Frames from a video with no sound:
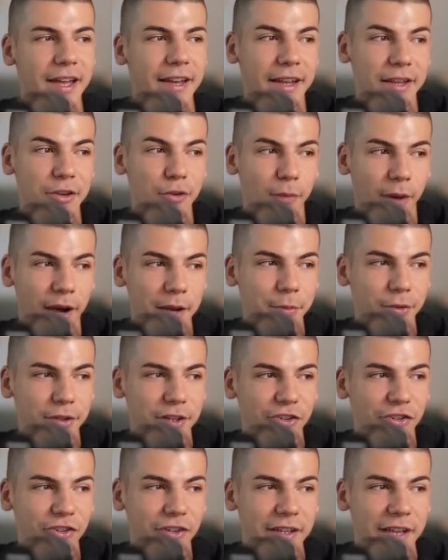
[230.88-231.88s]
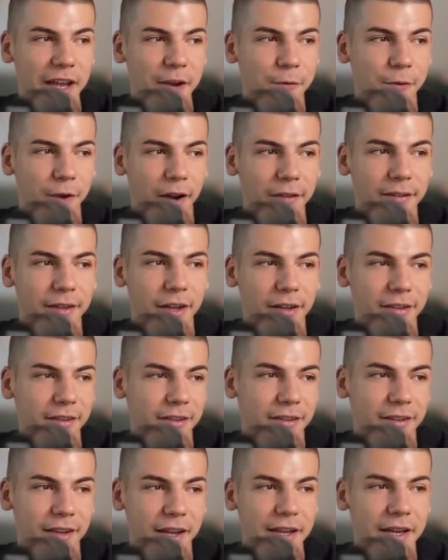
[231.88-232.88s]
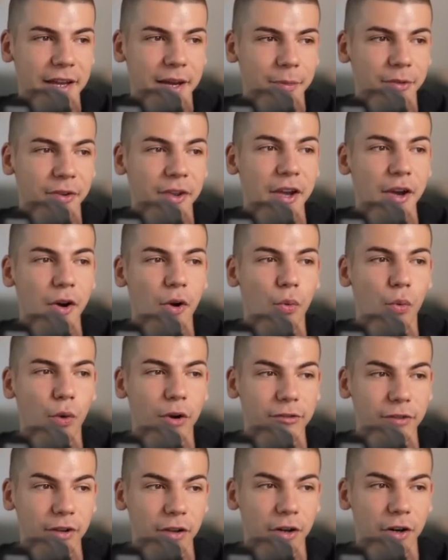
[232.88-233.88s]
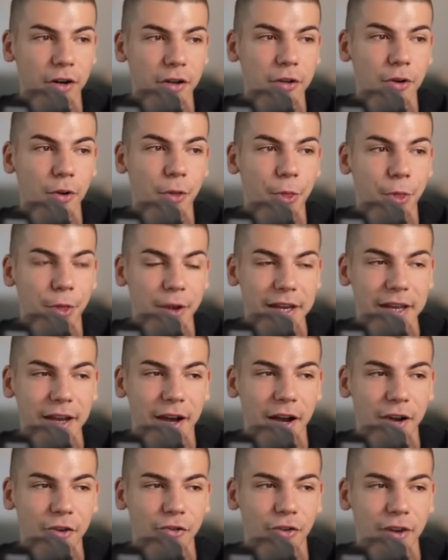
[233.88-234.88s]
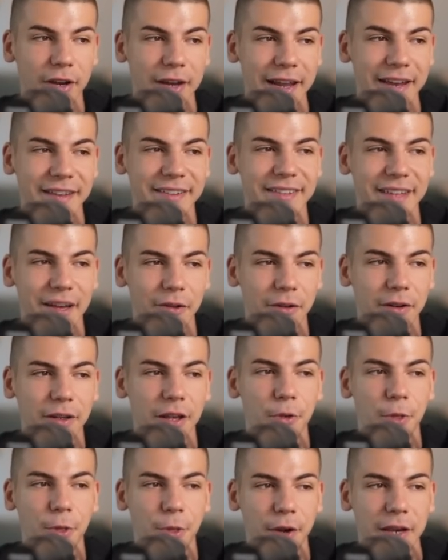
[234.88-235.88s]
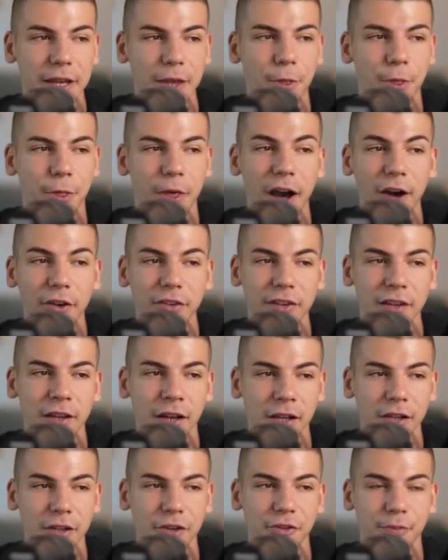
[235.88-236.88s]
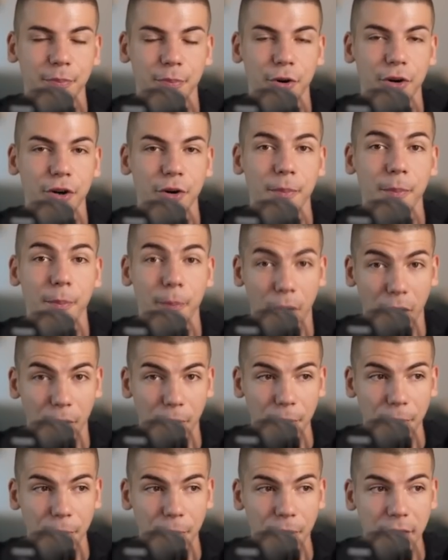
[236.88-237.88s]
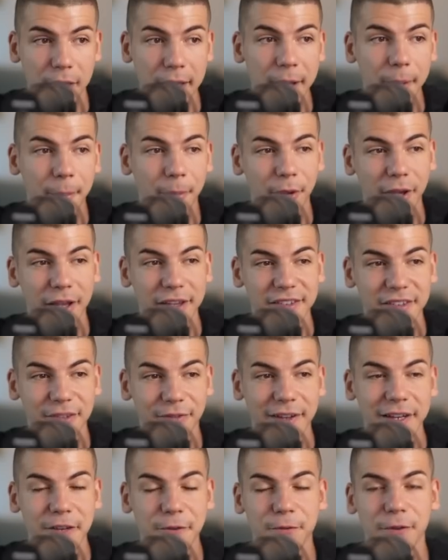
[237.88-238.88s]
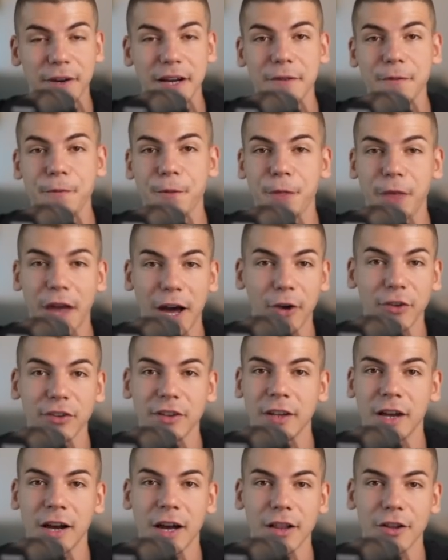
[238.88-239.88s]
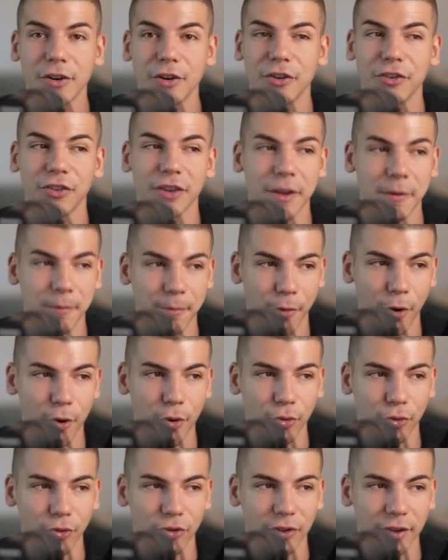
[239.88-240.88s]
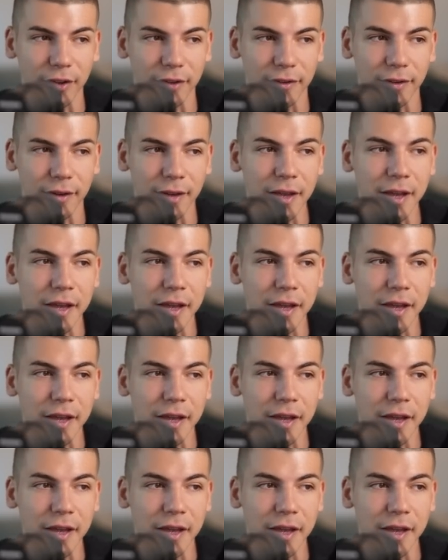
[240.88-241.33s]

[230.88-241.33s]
then you might potentially get 5,000 signups, which will earn you $373,000 per month, plus $25,000 in bonuses.